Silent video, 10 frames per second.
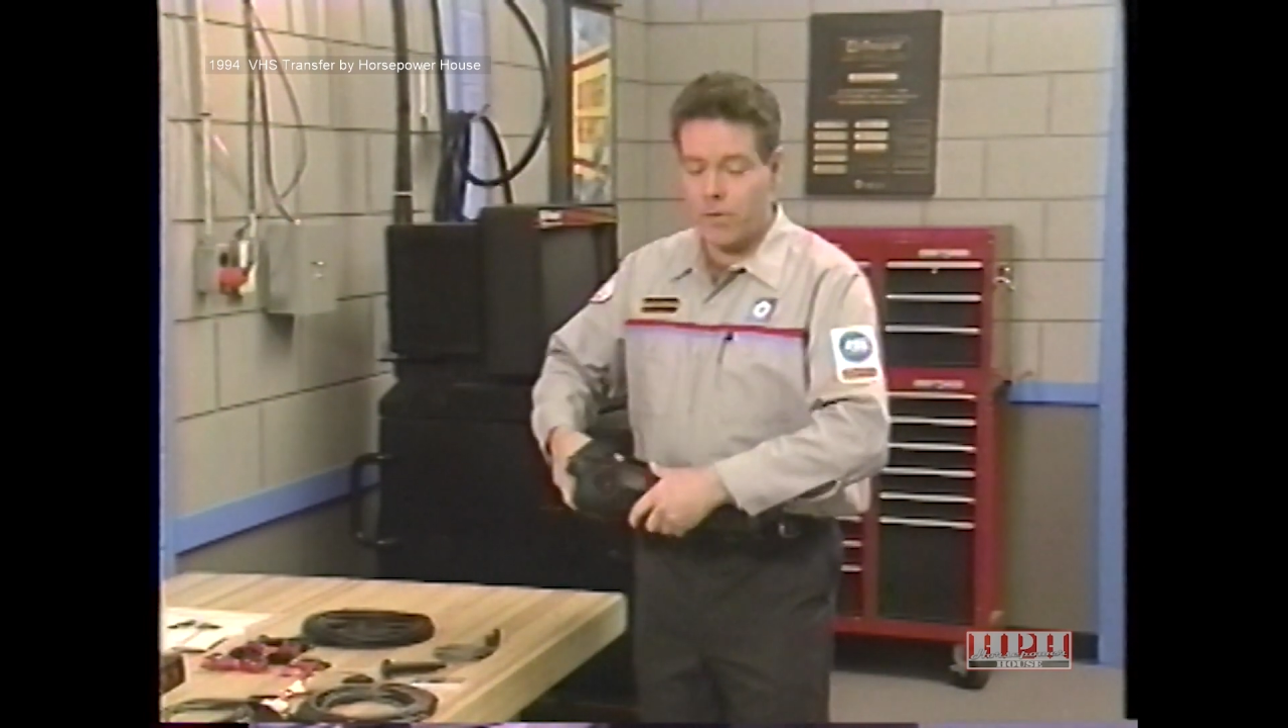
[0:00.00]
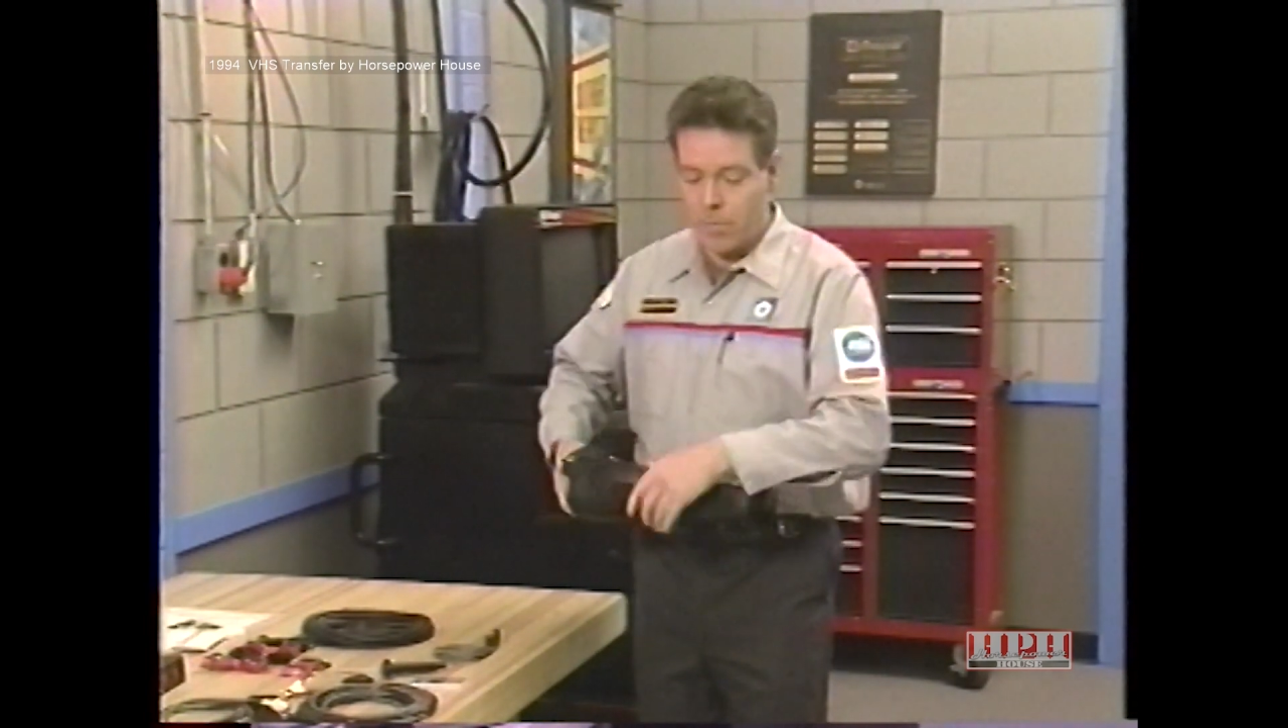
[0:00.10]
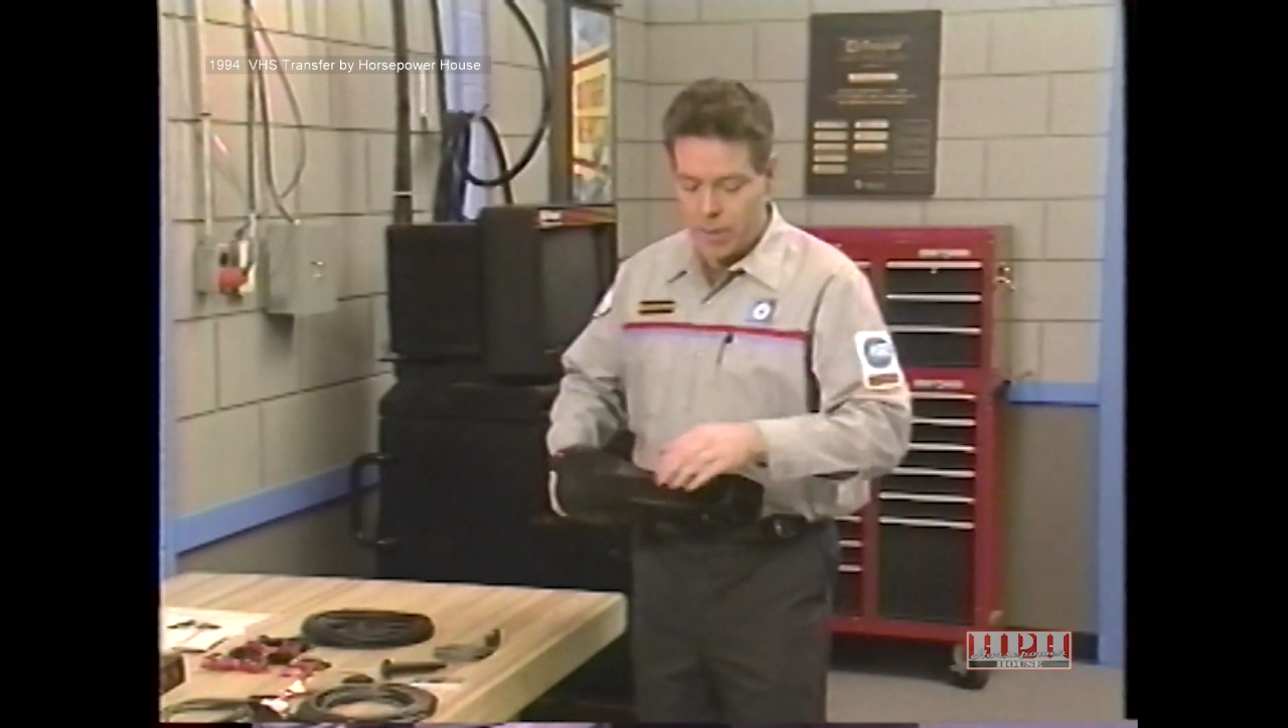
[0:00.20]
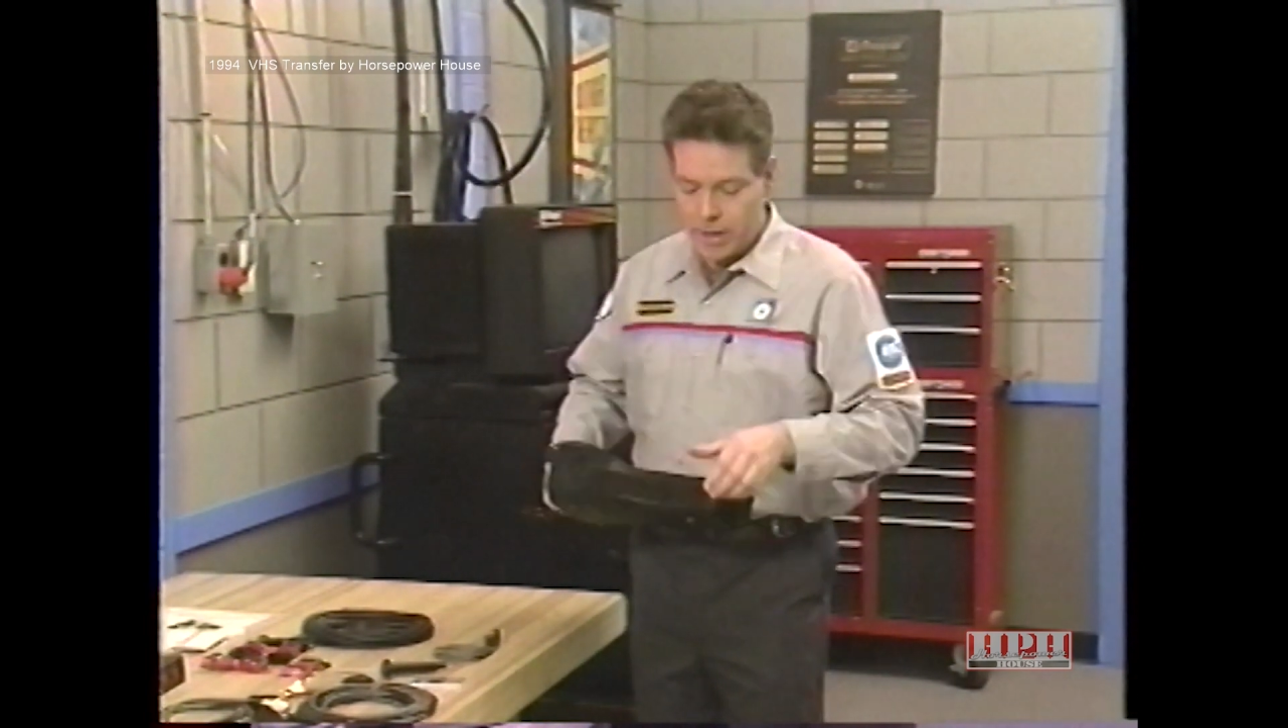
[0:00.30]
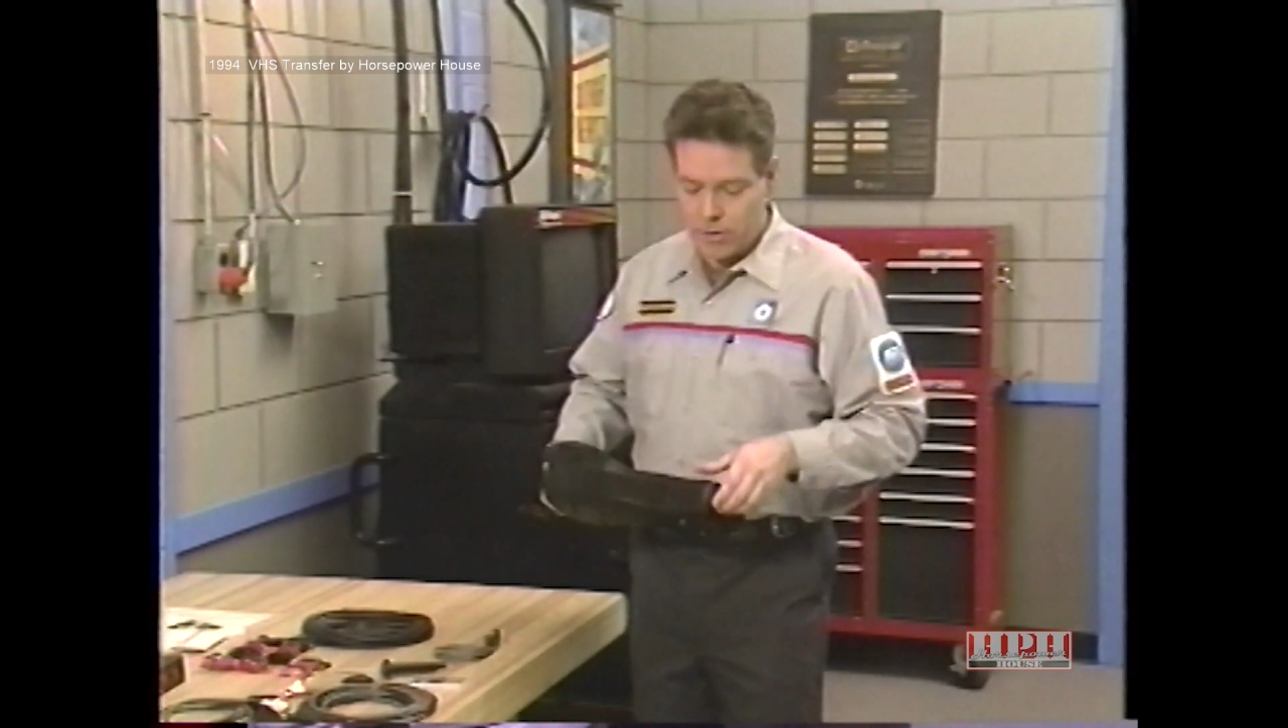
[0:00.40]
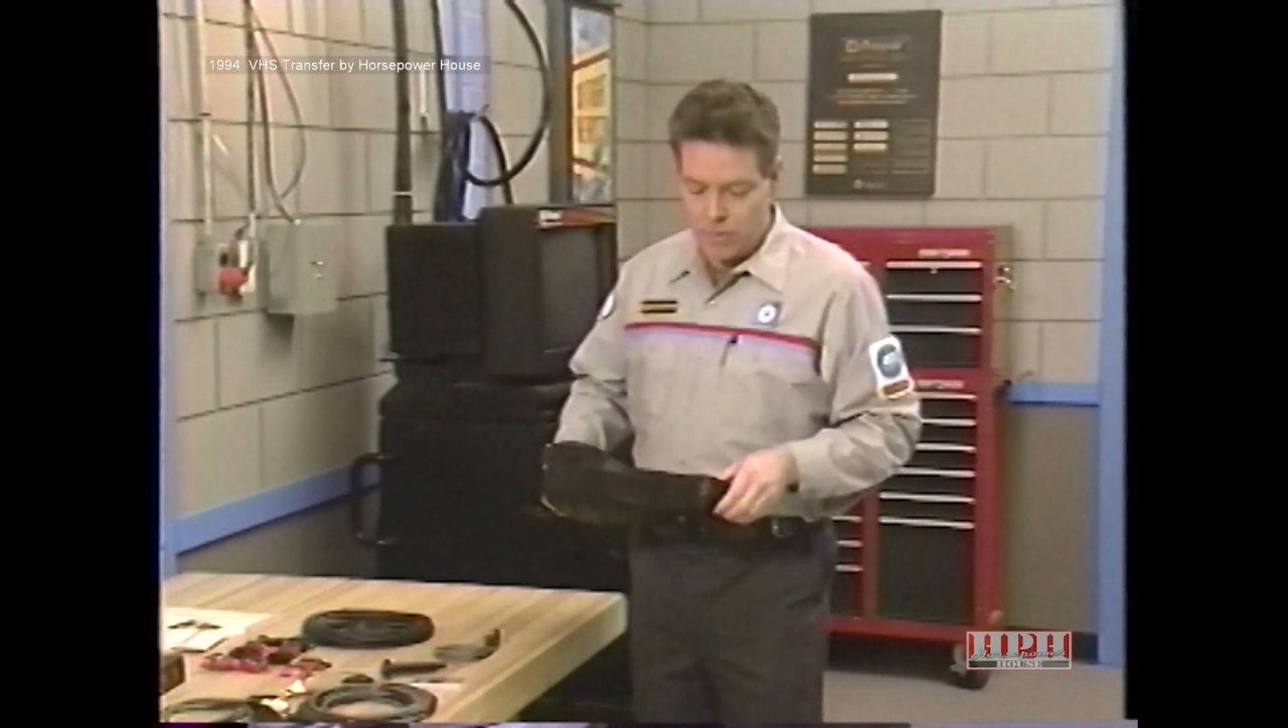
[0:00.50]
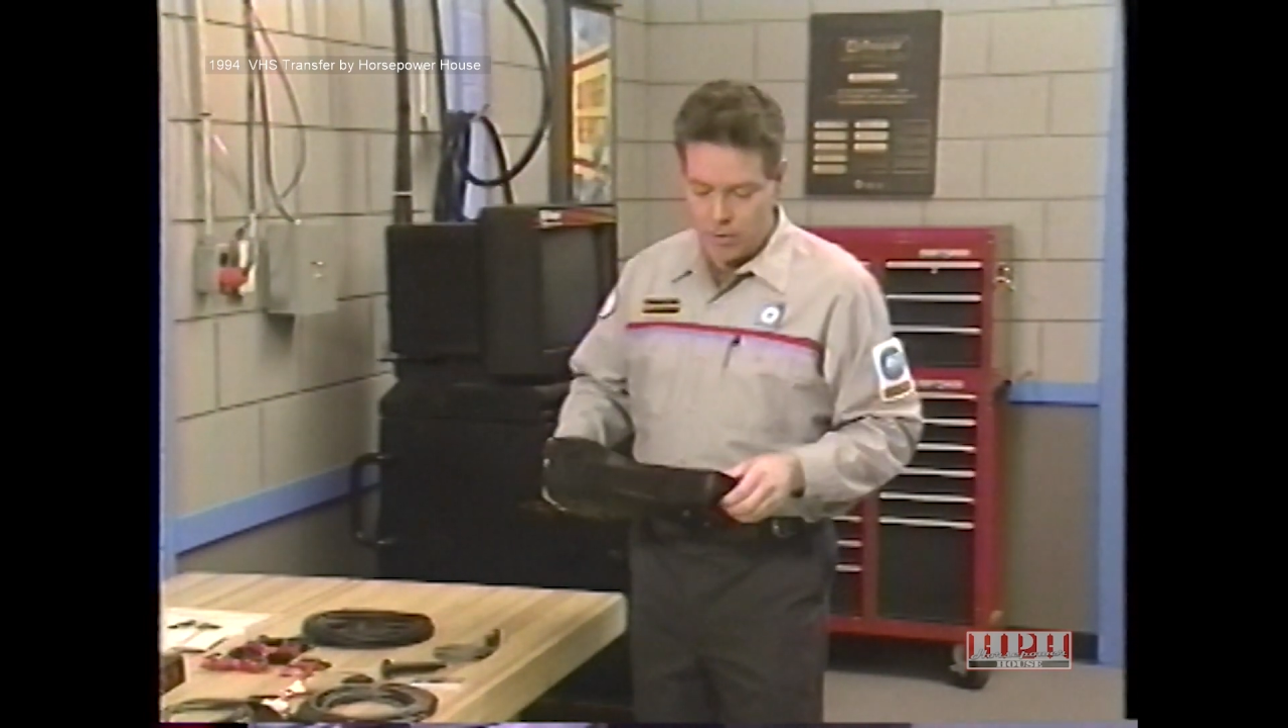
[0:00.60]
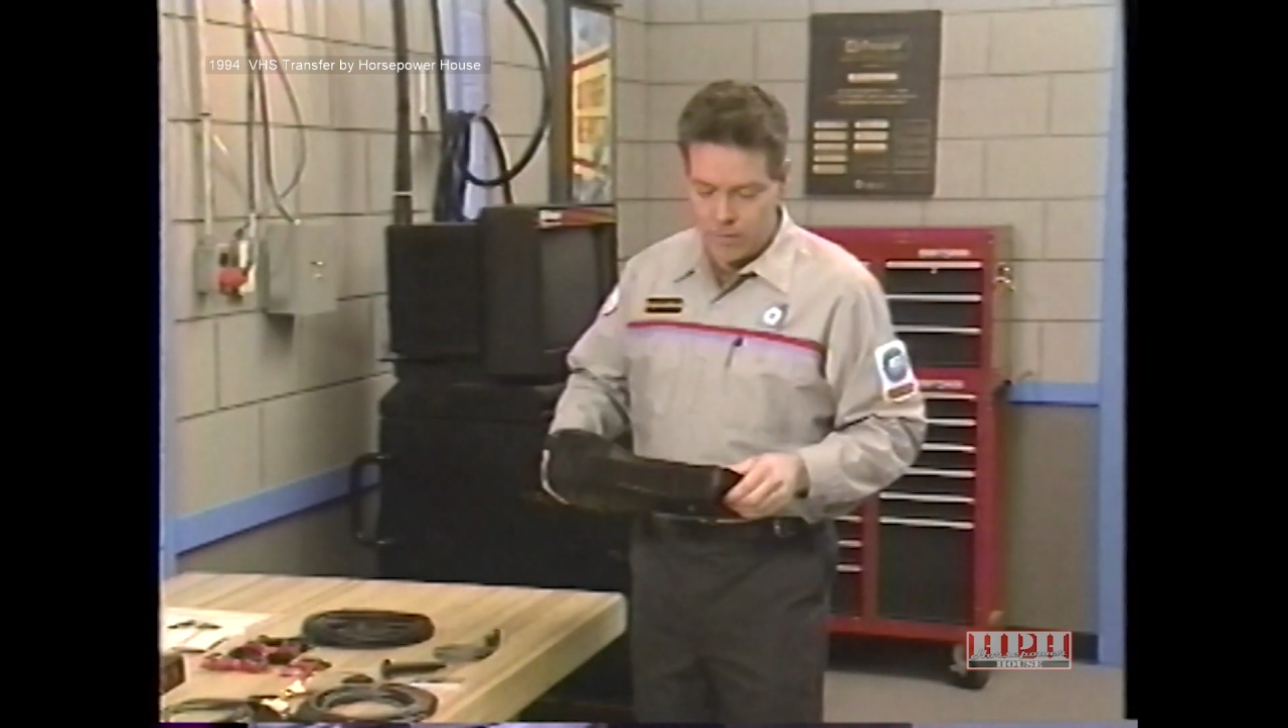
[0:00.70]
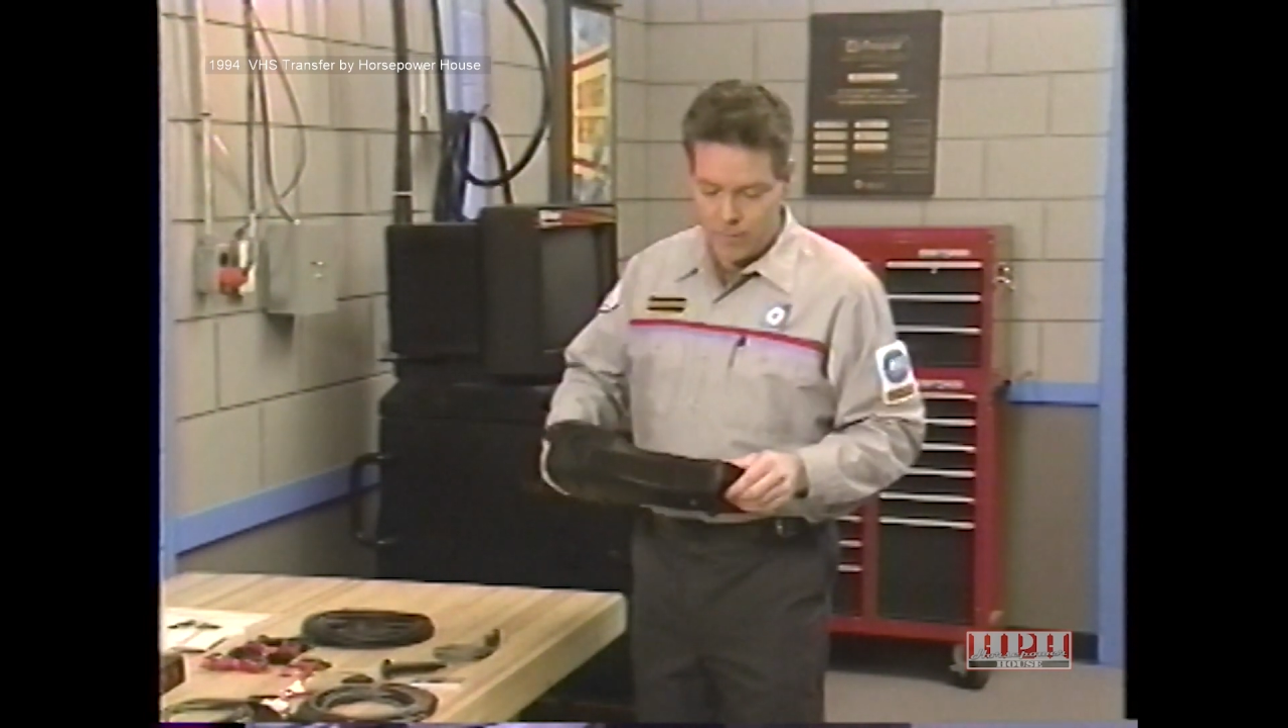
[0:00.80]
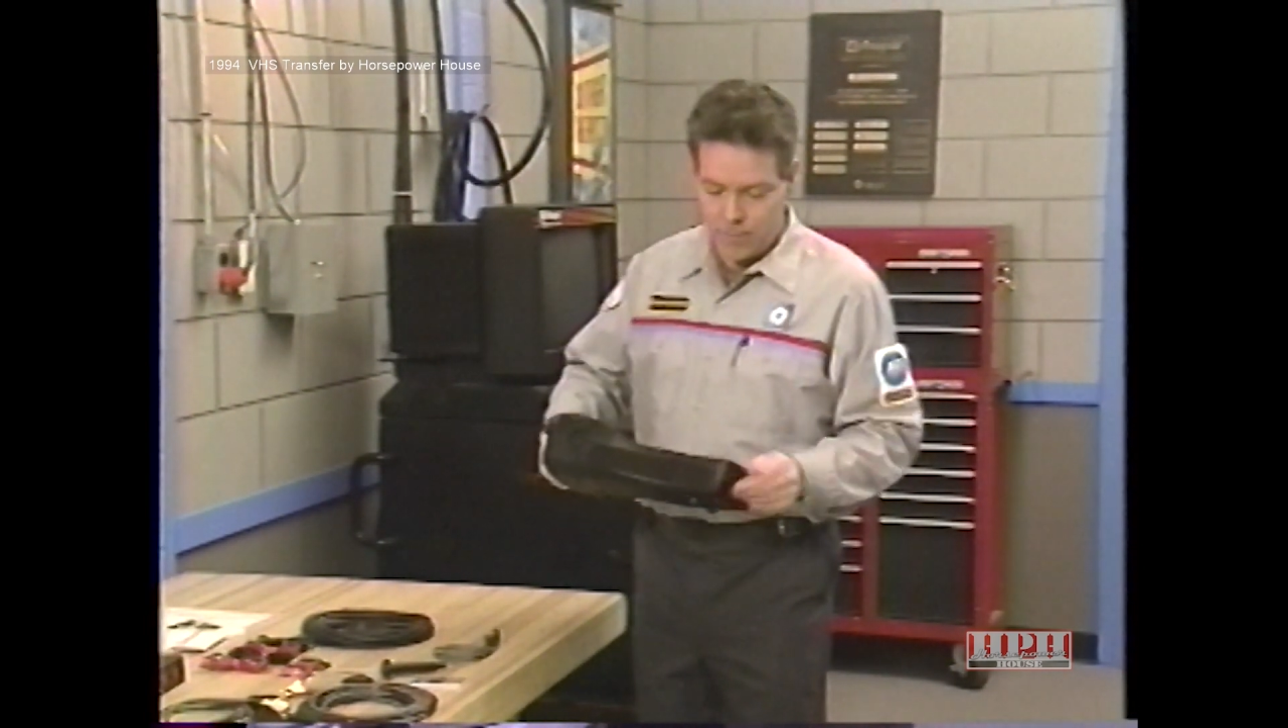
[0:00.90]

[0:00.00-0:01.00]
of the base unit,